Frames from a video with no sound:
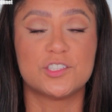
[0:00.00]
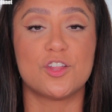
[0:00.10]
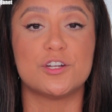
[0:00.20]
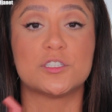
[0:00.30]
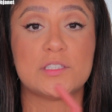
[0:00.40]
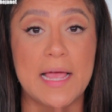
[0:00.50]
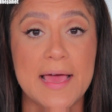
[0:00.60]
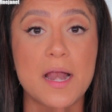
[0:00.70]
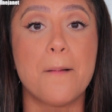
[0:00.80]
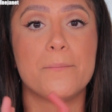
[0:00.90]
So there's
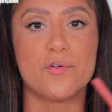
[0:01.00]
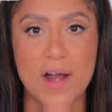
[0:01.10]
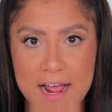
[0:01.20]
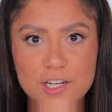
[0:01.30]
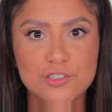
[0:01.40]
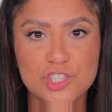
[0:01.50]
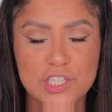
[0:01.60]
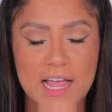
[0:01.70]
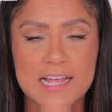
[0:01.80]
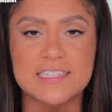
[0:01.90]
ten brand new
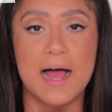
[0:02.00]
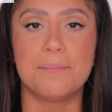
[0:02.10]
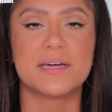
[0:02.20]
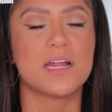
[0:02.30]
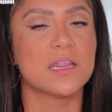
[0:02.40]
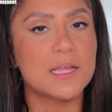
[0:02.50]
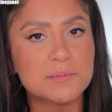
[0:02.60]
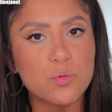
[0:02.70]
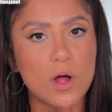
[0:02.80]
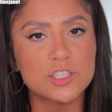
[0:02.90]
shades. I'm gonna lip
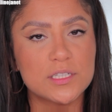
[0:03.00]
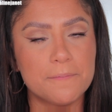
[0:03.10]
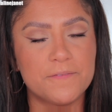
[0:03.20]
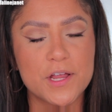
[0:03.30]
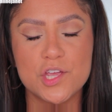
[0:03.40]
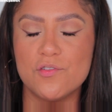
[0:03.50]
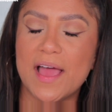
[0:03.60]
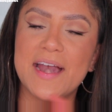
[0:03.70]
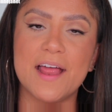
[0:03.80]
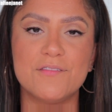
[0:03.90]
swatch them for you
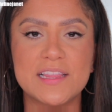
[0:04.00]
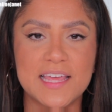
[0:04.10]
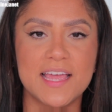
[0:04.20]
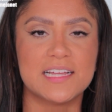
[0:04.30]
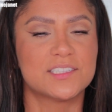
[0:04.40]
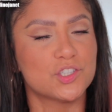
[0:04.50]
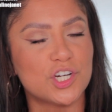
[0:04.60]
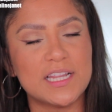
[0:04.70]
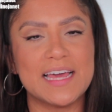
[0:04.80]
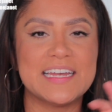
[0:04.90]
and everything in
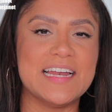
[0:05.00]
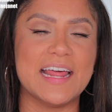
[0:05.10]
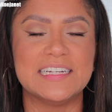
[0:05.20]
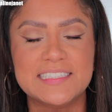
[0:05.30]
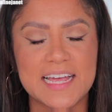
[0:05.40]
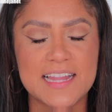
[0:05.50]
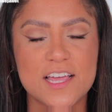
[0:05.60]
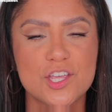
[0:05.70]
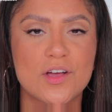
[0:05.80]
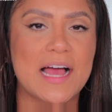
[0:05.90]
studio lighting and in
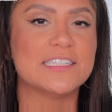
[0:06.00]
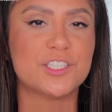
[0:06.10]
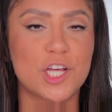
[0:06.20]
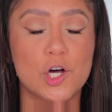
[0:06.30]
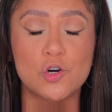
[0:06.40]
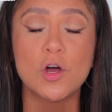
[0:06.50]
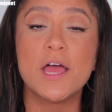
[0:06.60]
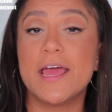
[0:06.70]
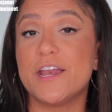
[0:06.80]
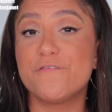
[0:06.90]
daylight, you guys know.
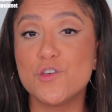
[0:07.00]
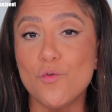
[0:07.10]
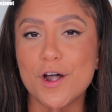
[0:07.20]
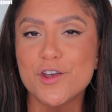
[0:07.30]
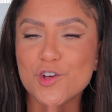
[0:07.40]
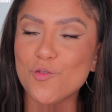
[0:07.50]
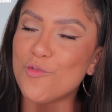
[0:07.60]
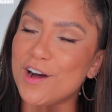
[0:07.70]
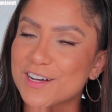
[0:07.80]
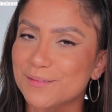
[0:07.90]
And if you are new,
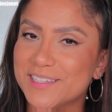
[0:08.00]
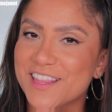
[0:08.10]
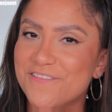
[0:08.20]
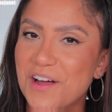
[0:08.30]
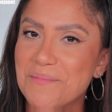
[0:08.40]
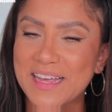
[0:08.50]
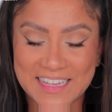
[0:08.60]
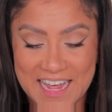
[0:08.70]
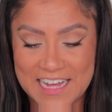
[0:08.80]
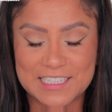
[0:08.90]
welcome to the familia.